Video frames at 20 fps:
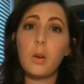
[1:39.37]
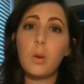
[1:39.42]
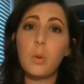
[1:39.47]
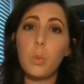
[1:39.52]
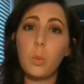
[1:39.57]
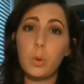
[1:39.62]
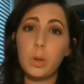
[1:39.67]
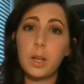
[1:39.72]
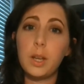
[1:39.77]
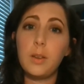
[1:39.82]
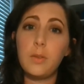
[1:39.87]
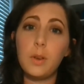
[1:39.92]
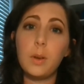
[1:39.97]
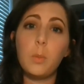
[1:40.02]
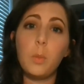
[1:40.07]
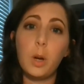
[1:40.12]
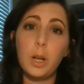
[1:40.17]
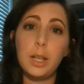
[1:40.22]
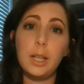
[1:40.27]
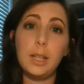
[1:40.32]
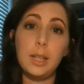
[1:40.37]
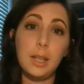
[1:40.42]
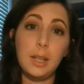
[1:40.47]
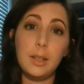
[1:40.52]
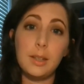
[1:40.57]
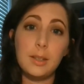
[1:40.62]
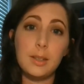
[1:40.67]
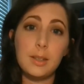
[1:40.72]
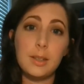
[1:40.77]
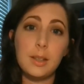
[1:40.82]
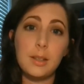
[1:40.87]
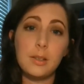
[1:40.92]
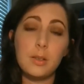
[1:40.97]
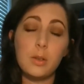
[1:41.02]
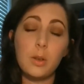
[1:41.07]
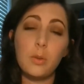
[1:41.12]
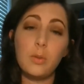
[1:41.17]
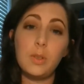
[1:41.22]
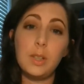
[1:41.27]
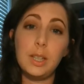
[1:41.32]
will give him what he needs.
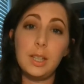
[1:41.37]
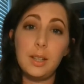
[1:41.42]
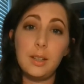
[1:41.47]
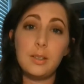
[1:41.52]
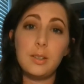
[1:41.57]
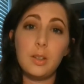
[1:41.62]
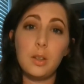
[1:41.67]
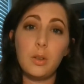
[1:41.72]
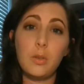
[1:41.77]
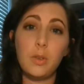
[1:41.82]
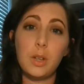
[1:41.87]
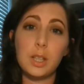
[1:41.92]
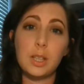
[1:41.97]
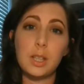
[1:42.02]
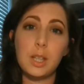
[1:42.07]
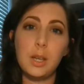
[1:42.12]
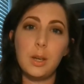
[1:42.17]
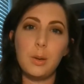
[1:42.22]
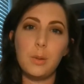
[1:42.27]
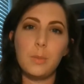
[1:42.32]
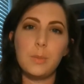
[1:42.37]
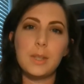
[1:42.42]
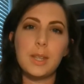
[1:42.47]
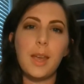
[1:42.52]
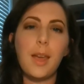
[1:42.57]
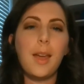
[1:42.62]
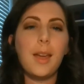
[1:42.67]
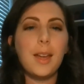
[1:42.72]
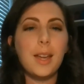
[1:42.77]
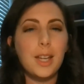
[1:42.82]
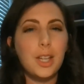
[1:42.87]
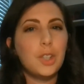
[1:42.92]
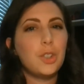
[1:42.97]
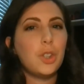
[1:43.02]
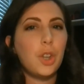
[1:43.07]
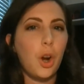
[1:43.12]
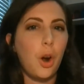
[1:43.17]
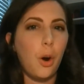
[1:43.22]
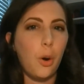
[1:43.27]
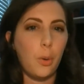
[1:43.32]
So if he needs Unifix cubes, he
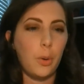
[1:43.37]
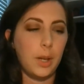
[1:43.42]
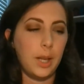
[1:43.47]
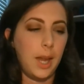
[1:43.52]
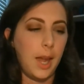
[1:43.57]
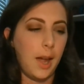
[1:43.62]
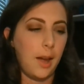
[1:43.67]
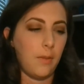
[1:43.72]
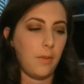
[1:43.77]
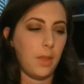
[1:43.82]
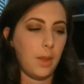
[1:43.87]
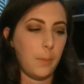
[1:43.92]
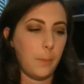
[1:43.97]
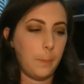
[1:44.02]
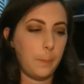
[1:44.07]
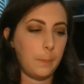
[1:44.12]
should already have them.